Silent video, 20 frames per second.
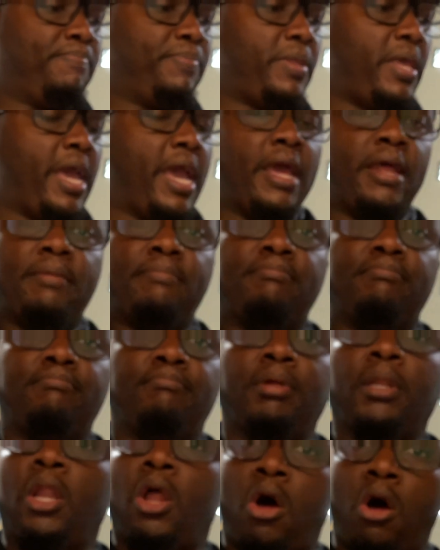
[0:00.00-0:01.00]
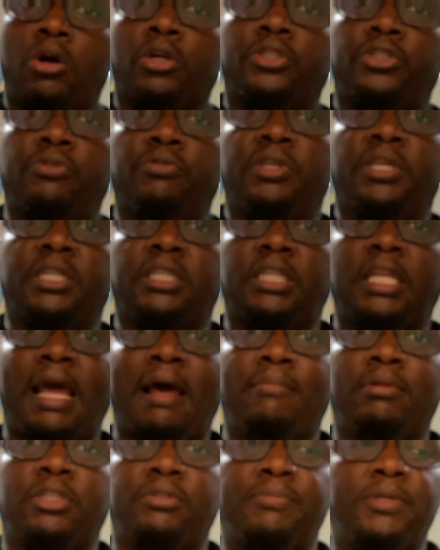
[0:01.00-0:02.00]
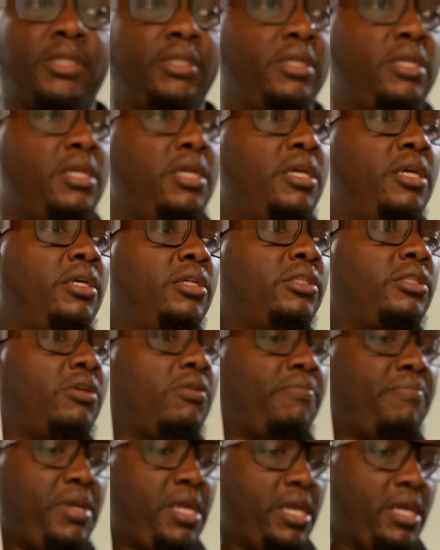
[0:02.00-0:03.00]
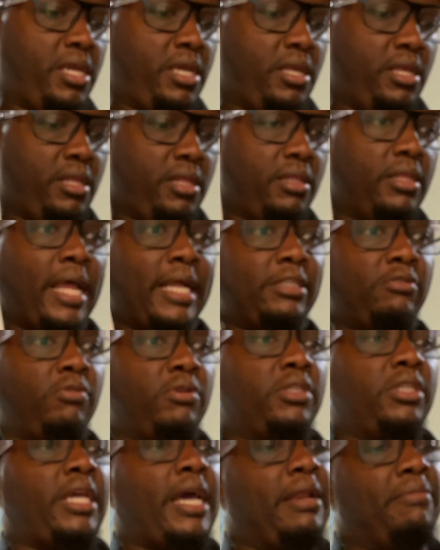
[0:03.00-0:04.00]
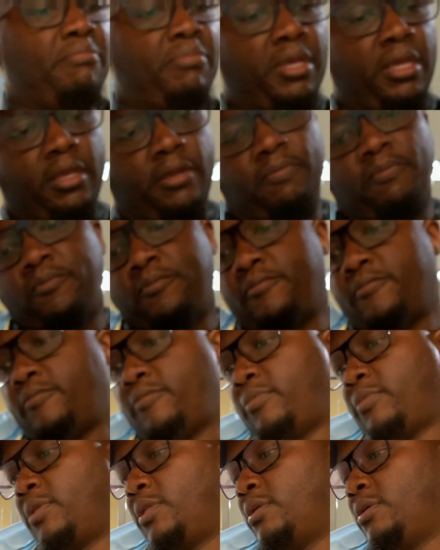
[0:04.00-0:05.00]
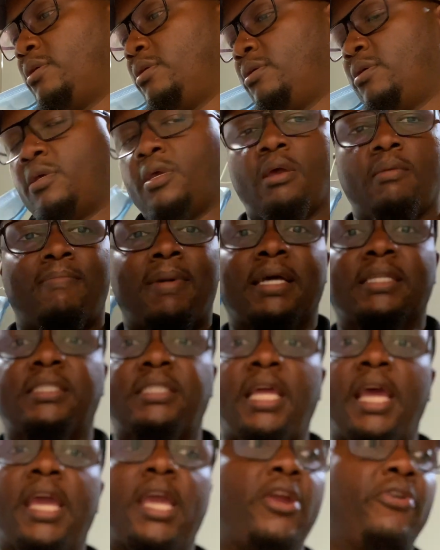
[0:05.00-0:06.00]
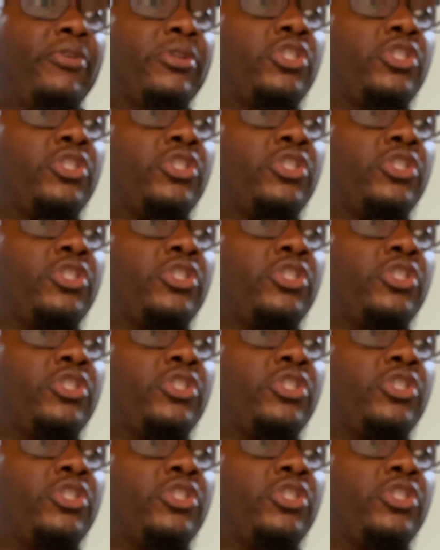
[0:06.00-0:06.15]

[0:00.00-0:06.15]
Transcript: and belong to the establishment. So me, that's what's gotten me my stay here in